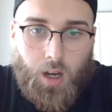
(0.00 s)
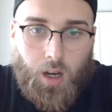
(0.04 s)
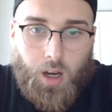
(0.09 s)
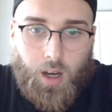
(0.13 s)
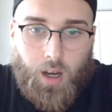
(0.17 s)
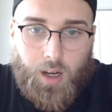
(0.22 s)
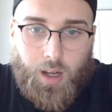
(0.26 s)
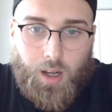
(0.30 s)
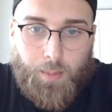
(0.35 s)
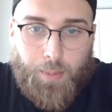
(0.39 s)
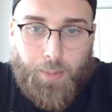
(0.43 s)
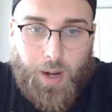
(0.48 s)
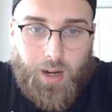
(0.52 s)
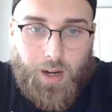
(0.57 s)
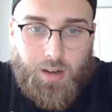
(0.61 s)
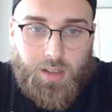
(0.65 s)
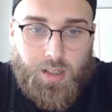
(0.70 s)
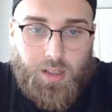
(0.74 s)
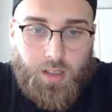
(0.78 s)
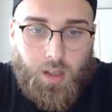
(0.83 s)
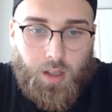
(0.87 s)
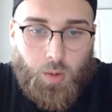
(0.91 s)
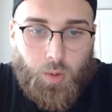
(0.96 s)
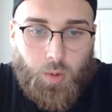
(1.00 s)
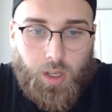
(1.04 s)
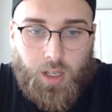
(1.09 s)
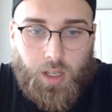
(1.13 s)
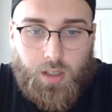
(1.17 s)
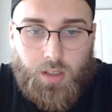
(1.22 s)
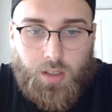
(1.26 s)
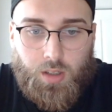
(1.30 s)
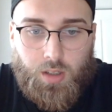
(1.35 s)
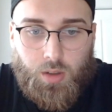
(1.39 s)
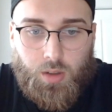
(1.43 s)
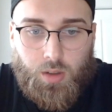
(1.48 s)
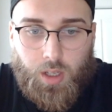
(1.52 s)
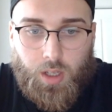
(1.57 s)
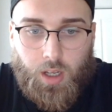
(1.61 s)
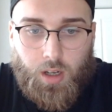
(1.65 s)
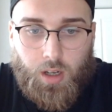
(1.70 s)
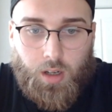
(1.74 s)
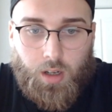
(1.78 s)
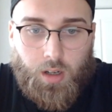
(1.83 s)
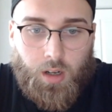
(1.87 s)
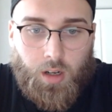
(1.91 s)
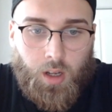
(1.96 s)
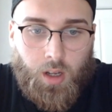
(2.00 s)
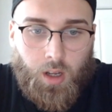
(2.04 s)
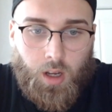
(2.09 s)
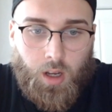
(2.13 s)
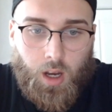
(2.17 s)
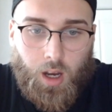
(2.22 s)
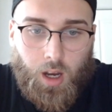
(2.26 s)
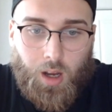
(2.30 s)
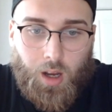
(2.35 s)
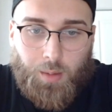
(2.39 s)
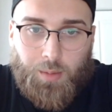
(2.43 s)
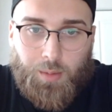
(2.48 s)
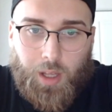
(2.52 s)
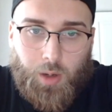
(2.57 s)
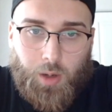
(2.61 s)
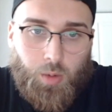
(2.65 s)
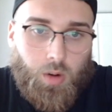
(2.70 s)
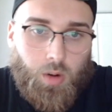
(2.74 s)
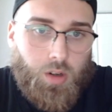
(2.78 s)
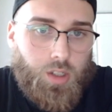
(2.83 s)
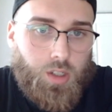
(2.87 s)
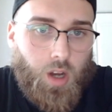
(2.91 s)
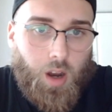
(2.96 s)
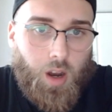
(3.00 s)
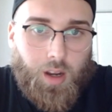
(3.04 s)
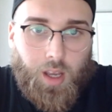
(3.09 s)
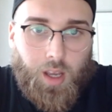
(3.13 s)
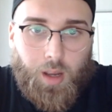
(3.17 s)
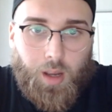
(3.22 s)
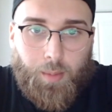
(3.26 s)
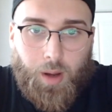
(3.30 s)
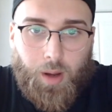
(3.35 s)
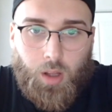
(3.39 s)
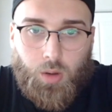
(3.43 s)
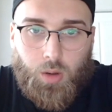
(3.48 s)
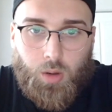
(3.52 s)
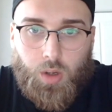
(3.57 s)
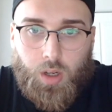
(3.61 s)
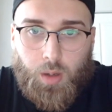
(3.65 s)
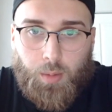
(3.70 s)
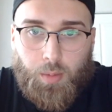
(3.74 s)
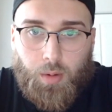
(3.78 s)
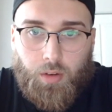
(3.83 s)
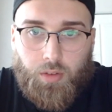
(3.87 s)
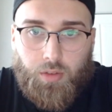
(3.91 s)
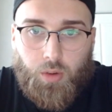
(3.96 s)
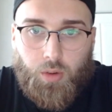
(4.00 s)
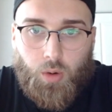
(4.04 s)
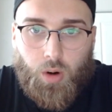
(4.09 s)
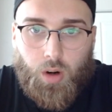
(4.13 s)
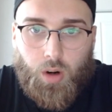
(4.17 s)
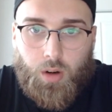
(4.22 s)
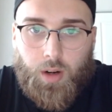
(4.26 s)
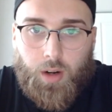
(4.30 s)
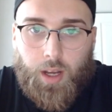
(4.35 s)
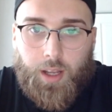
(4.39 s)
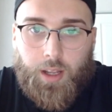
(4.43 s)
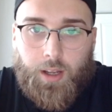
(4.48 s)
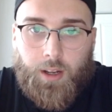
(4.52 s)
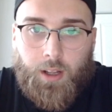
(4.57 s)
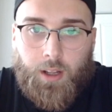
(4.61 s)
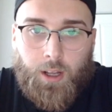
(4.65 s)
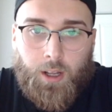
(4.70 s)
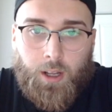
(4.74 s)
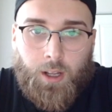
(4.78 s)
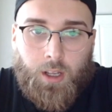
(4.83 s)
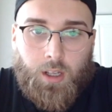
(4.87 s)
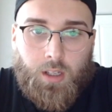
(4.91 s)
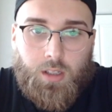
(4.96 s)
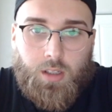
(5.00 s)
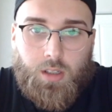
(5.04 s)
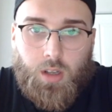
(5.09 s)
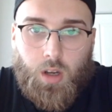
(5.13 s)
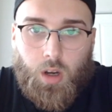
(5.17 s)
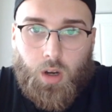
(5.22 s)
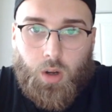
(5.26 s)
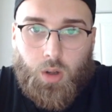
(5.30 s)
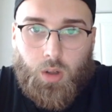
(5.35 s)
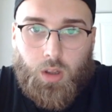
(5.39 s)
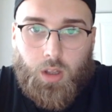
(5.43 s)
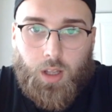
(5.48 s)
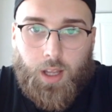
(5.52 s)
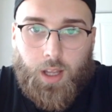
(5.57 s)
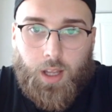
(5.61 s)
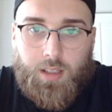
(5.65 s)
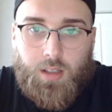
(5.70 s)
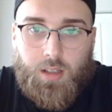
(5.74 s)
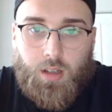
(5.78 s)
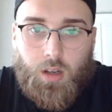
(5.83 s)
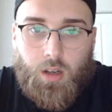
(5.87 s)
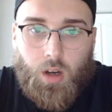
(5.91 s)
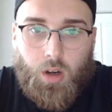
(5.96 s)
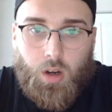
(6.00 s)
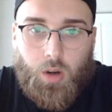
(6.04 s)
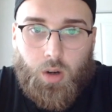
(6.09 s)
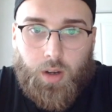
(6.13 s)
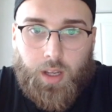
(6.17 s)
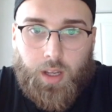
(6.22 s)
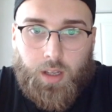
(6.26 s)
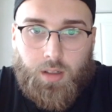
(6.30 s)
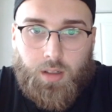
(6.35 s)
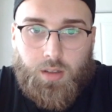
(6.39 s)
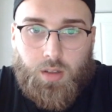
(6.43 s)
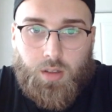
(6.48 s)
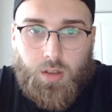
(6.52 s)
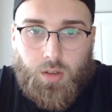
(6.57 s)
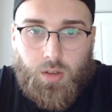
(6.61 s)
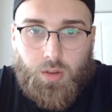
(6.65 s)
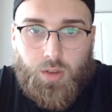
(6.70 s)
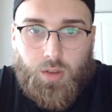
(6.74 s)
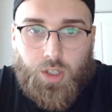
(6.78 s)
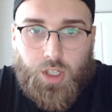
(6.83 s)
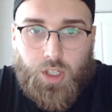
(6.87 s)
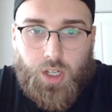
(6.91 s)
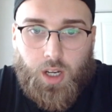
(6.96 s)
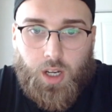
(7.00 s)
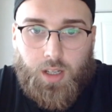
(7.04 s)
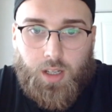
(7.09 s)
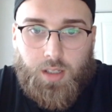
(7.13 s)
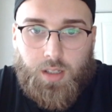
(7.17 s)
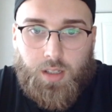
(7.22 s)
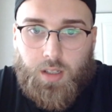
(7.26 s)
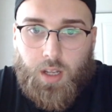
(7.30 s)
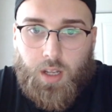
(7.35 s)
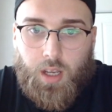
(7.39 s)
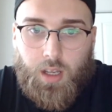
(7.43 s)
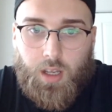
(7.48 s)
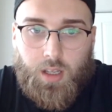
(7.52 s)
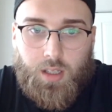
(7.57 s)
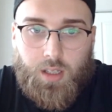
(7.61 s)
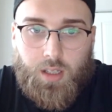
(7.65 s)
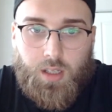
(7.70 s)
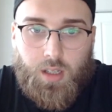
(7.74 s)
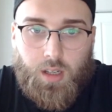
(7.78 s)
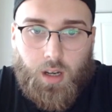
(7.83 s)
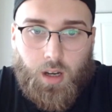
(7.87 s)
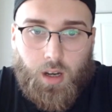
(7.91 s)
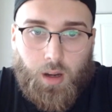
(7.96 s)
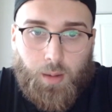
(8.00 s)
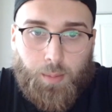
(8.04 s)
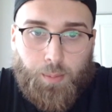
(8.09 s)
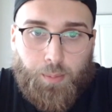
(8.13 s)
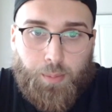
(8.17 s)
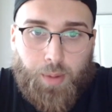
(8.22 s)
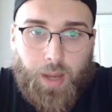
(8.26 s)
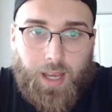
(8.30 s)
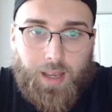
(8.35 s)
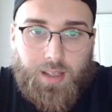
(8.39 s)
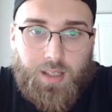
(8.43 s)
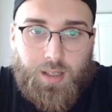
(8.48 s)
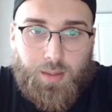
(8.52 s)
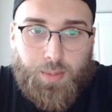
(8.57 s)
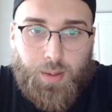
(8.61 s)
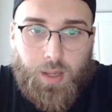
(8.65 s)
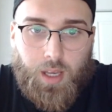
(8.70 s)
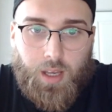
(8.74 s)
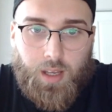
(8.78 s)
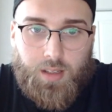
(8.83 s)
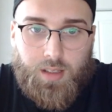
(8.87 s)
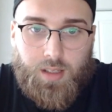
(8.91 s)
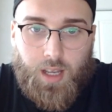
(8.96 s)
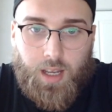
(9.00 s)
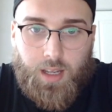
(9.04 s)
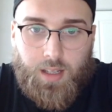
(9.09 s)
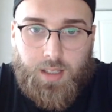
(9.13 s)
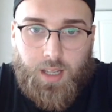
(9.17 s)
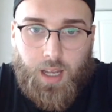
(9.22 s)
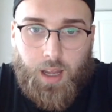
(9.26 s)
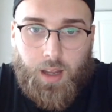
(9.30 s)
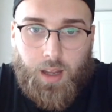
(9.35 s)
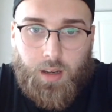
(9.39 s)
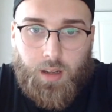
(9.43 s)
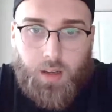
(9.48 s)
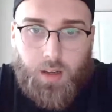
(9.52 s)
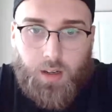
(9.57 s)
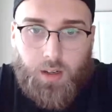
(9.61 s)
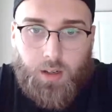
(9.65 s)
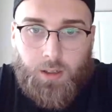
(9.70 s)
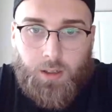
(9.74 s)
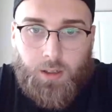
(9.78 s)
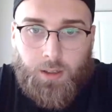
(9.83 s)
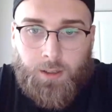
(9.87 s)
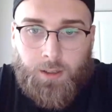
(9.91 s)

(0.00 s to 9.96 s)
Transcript: comparison that we can do here. Like we were talking about Luka before, right? So let's go into just his base PSA 10 here.